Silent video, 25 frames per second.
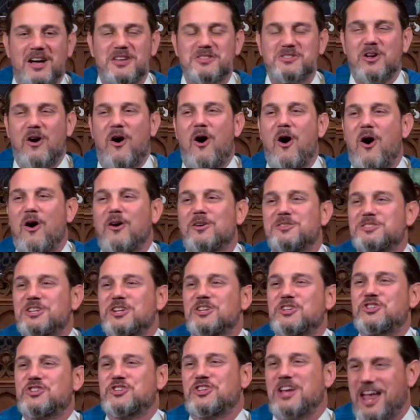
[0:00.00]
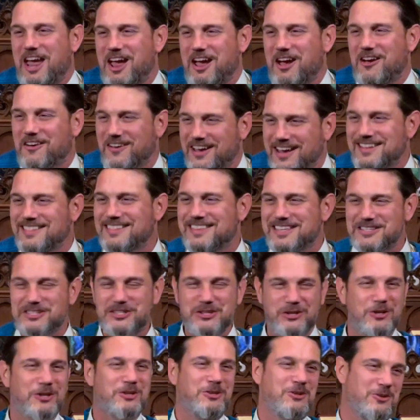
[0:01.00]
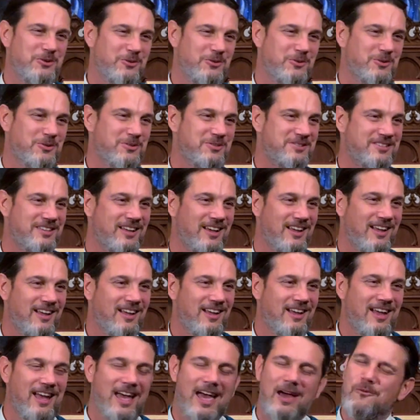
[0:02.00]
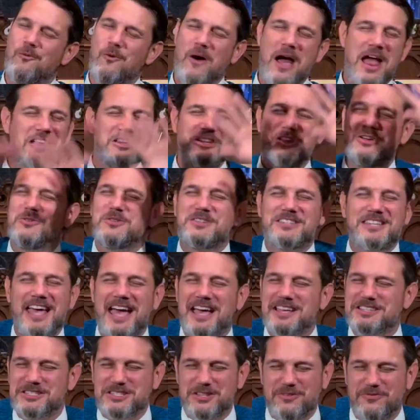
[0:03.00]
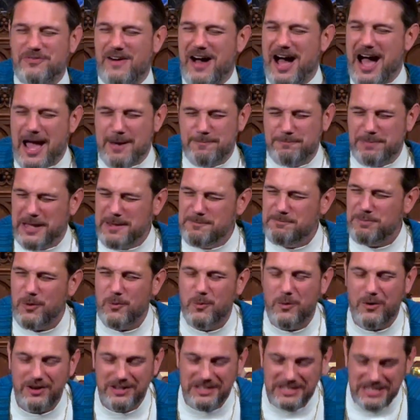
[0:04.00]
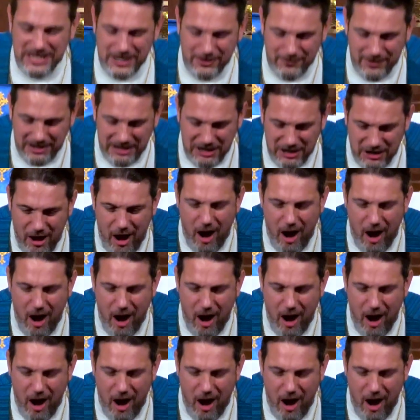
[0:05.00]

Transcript: us all to share in this good news. And when you testify, people will hear it, and